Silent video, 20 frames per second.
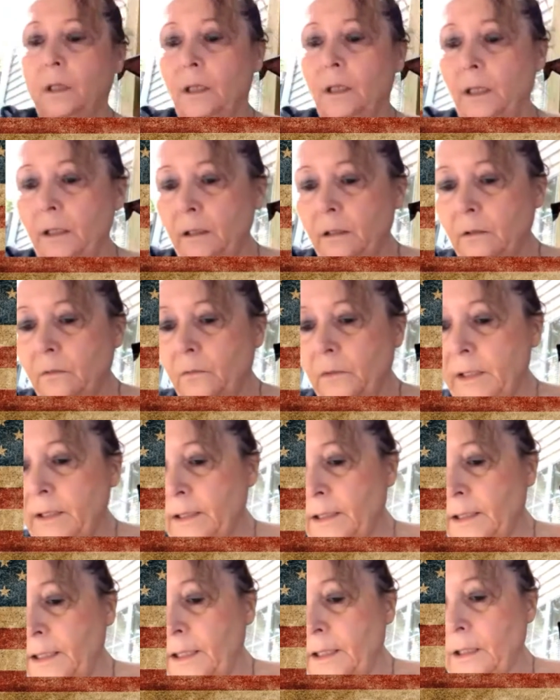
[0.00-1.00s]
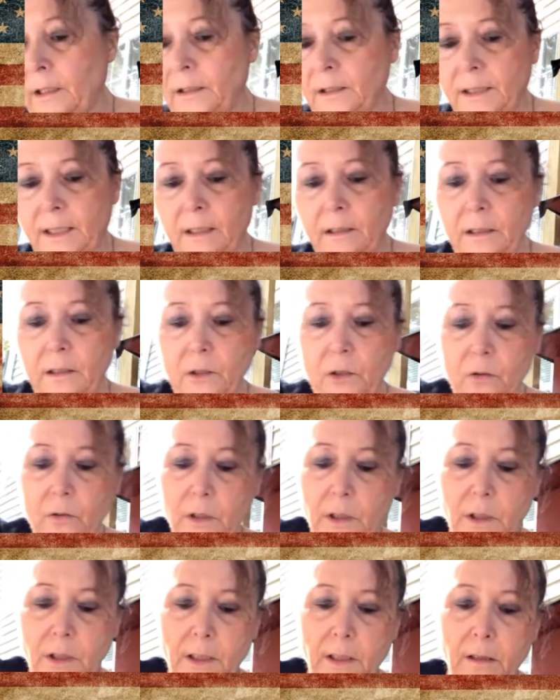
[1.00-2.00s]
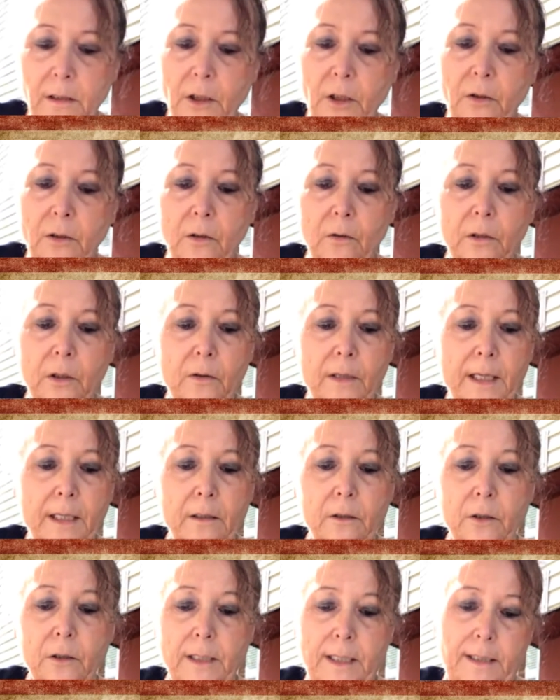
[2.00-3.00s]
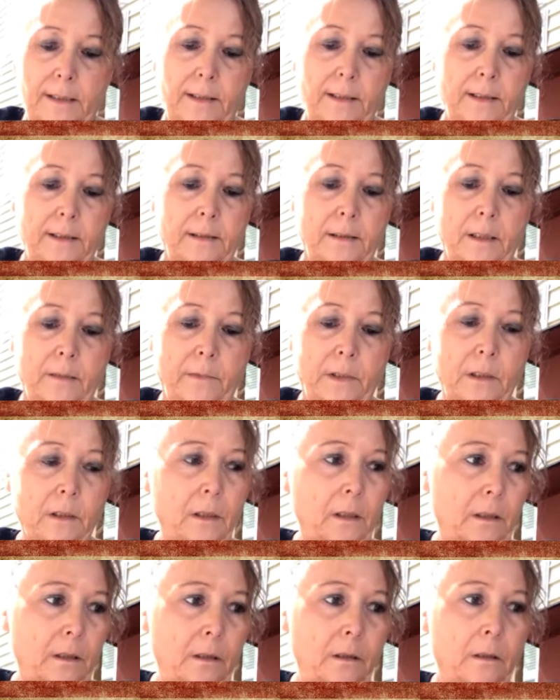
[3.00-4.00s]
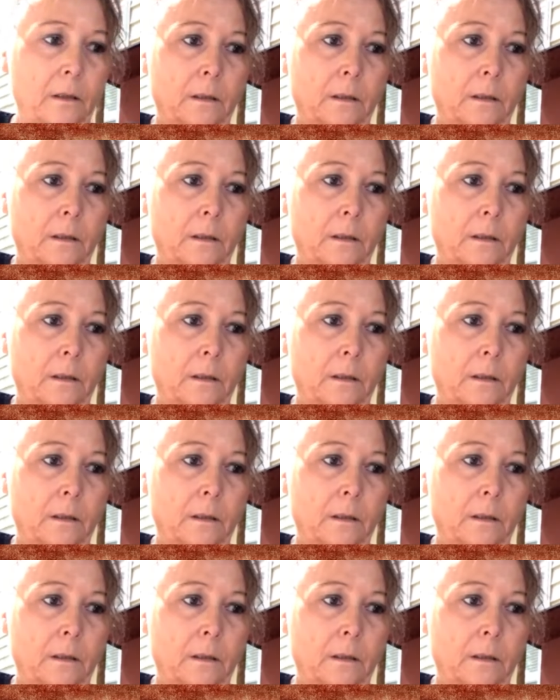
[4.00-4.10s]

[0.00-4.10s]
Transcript: I know one thing, down in Georgia, you don't know how to dress this time of the year.